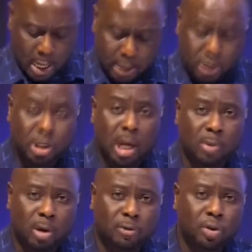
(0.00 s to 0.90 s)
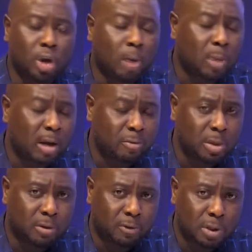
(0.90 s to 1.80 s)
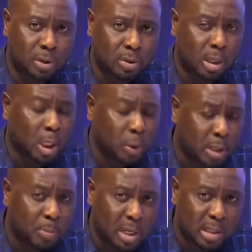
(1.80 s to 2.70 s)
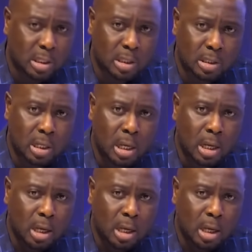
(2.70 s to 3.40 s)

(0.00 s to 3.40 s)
and shaming of top government officials, including ministers